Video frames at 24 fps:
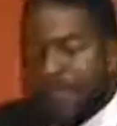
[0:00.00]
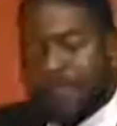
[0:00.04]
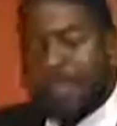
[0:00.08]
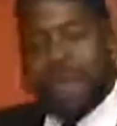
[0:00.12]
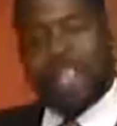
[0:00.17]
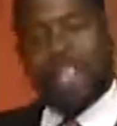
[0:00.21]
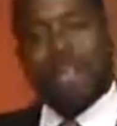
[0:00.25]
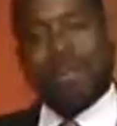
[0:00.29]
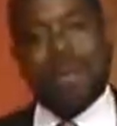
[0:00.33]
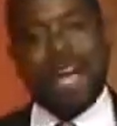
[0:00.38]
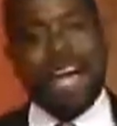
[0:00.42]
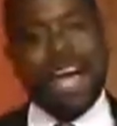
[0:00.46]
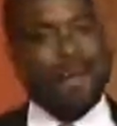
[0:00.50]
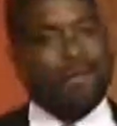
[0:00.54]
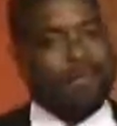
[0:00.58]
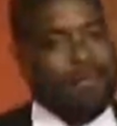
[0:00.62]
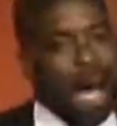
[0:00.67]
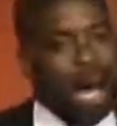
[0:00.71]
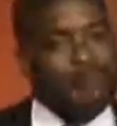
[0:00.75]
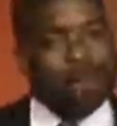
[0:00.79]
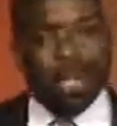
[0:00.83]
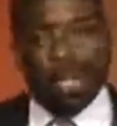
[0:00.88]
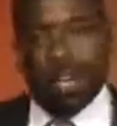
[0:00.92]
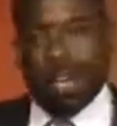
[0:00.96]
friend of mine,
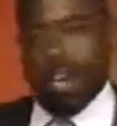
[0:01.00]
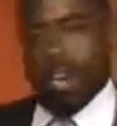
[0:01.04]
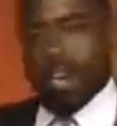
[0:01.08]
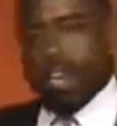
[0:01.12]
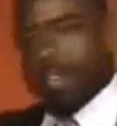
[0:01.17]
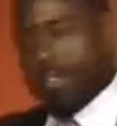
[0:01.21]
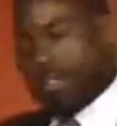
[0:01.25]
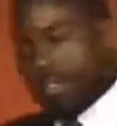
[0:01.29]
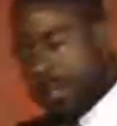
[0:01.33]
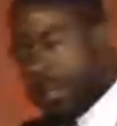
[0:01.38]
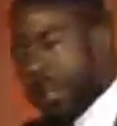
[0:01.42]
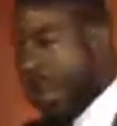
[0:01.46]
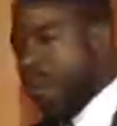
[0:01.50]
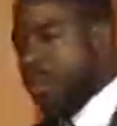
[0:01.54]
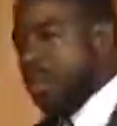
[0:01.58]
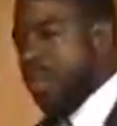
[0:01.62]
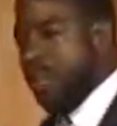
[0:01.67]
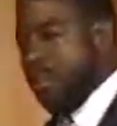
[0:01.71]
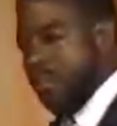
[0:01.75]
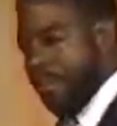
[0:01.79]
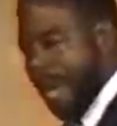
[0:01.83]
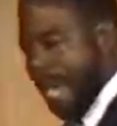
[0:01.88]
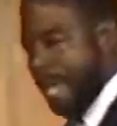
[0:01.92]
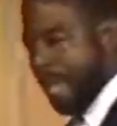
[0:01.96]
Bobby Kerr, used to be a
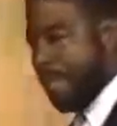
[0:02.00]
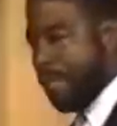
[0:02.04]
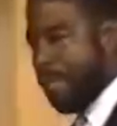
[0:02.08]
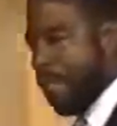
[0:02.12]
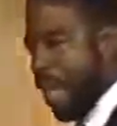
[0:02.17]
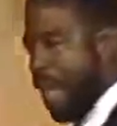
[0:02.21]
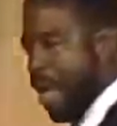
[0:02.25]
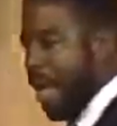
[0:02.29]
roommate.